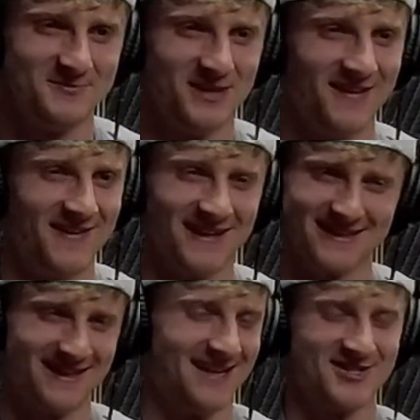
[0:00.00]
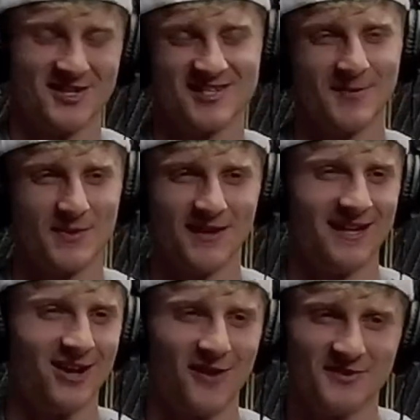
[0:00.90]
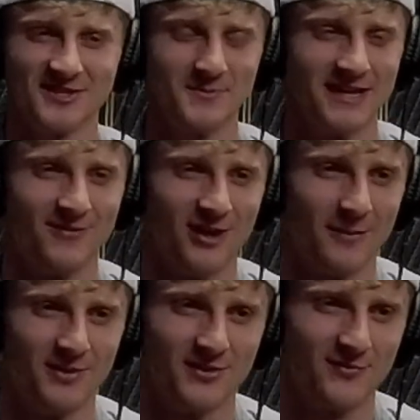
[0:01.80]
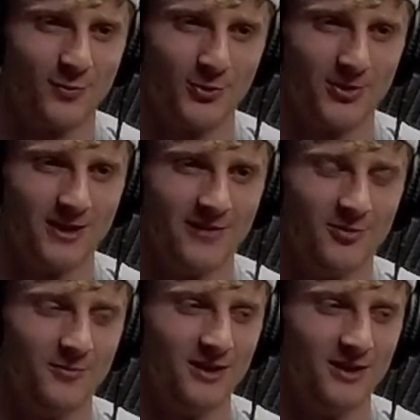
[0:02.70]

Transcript: And then, that's just something that obviously would never happen at the 4-year level.